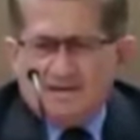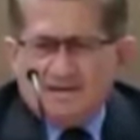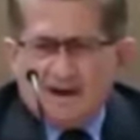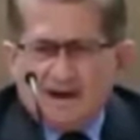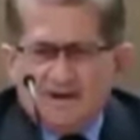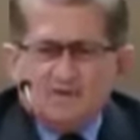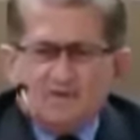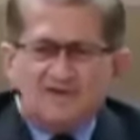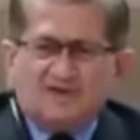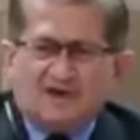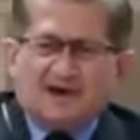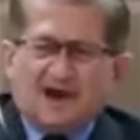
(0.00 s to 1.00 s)
And with
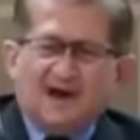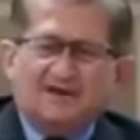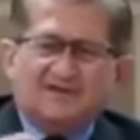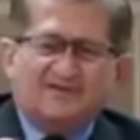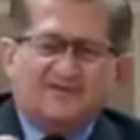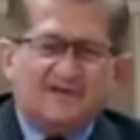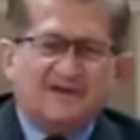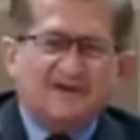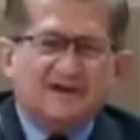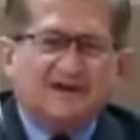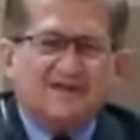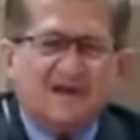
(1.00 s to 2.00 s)
that kind of
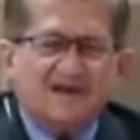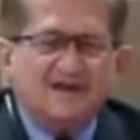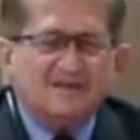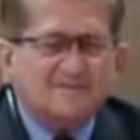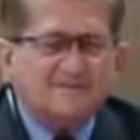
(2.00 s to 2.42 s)
feeling, then